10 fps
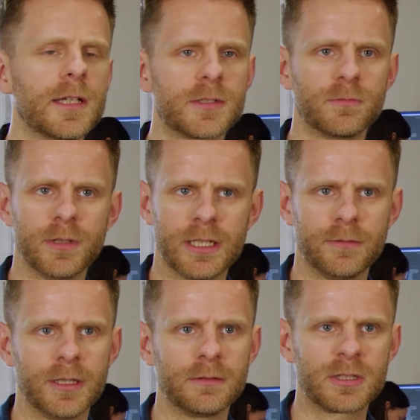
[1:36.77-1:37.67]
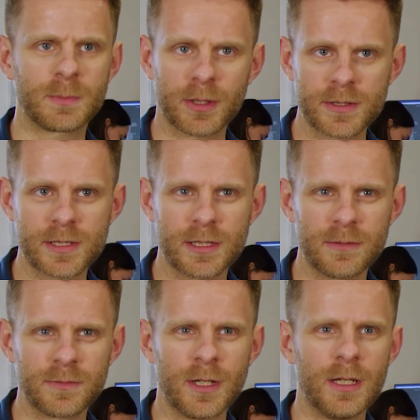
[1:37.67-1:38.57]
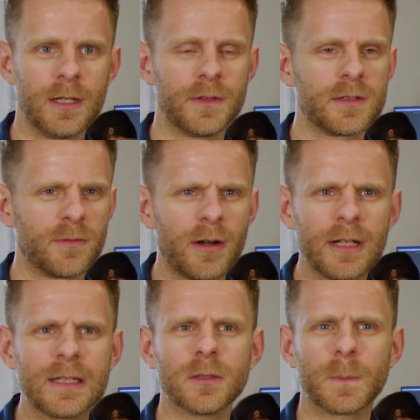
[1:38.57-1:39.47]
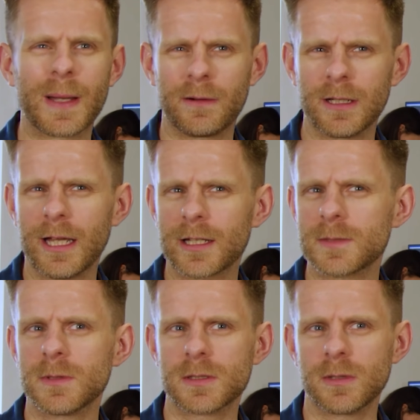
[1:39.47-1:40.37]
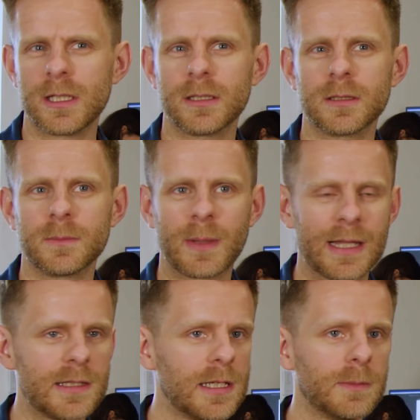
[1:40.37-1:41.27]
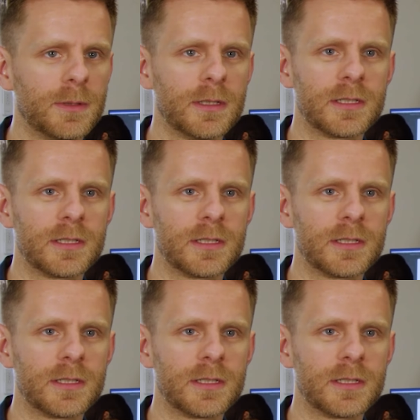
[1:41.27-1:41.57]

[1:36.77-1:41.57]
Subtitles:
It's really responsive. There's very little parallax between the pen tip and the